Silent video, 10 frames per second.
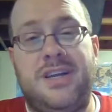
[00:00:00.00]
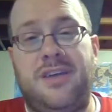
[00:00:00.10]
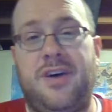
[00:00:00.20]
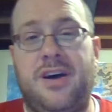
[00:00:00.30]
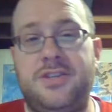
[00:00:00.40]

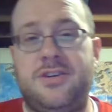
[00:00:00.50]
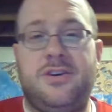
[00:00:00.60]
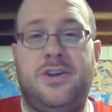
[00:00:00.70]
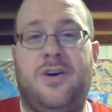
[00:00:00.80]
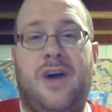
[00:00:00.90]
enough a hunter
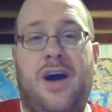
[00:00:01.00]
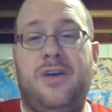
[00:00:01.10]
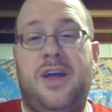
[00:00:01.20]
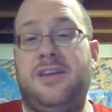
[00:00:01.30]
could go out